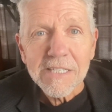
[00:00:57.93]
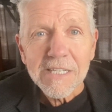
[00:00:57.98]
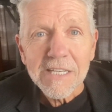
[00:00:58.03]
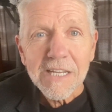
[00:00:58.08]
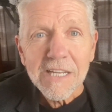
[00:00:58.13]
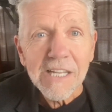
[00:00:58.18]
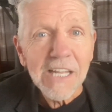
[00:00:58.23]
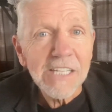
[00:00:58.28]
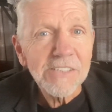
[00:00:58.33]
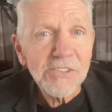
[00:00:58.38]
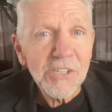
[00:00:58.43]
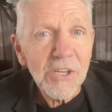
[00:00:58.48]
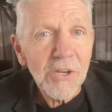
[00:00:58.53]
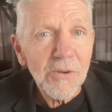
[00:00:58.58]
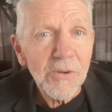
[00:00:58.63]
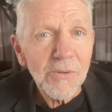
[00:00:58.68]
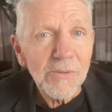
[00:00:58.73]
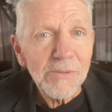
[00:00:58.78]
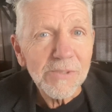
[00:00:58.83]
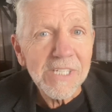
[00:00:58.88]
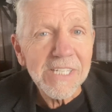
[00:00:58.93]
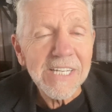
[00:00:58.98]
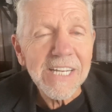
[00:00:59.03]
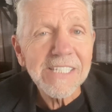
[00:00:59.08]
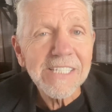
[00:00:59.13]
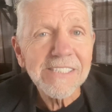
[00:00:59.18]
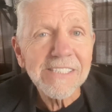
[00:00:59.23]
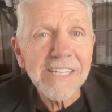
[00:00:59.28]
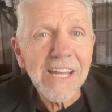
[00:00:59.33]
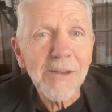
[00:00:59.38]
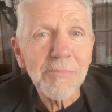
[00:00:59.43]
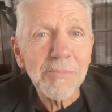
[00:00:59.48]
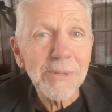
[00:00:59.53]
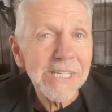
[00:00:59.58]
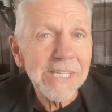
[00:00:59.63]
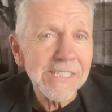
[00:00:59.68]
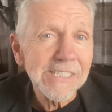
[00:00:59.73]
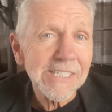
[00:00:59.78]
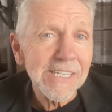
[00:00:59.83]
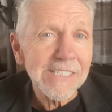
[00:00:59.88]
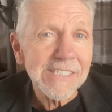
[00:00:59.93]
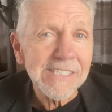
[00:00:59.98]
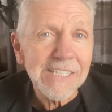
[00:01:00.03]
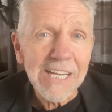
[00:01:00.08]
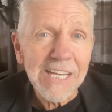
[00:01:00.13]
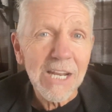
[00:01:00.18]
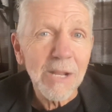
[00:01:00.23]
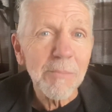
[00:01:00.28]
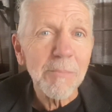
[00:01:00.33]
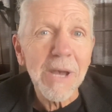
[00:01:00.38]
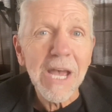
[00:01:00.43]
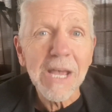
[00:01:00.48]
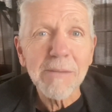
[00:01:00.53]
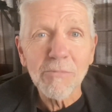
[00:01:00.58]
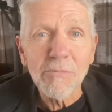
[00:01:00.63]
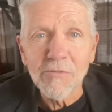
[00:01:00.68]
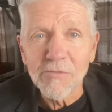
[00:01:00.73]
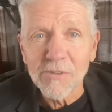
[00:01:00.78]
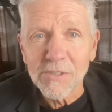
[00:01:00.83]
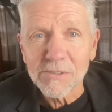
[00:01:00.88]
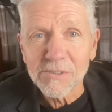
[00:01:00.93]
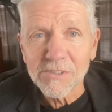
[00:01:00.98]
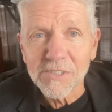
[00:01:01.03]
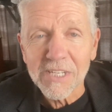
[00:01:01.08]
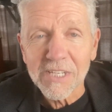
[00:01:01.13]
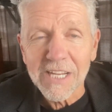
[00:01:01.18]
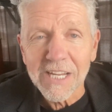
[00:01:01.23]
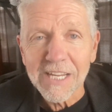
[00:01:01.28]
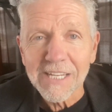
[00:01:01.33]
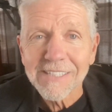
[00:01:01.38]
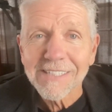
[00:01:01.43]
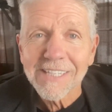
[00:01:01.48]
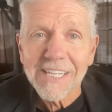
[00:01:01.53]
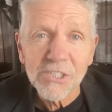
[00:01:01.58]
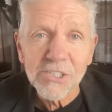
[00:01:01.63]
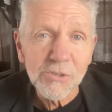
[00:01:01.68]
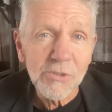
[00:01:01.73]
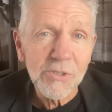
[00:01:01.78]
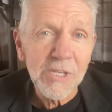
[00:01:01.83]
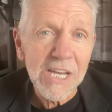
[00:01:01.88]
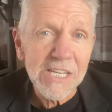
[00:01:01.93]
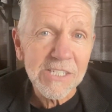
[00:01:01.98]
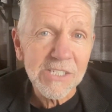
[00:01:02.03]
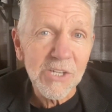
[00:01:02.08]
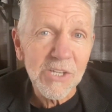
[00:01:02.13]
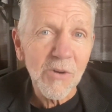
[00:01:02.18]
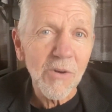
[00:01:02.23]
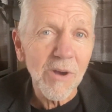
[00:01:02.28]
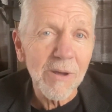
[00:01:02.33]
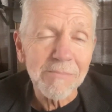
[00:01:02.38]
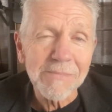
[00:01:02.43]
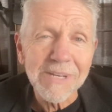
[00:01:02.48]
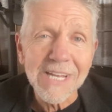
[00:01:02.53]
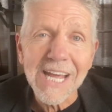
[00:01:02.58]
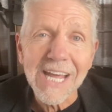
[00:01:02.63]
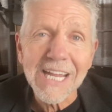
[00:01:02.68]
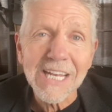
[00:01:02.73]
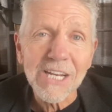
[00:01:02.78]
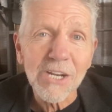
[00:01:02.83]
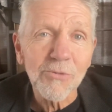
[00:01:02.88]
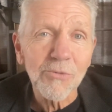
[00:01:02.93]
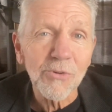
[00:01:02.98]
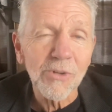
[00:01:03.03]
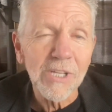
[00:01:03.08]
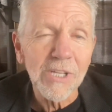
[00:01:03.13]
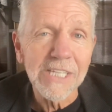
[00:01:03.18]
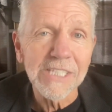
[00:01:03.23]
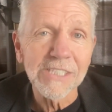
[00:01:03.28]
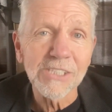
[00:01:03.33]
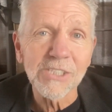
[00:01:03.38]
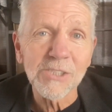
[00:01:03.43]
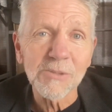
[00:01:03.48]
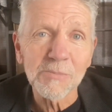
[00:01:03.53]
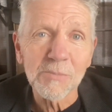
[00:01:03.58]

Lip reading: And let's go. Today's topic is this. I got a Bible verse today. As you guys know, I'm not a religious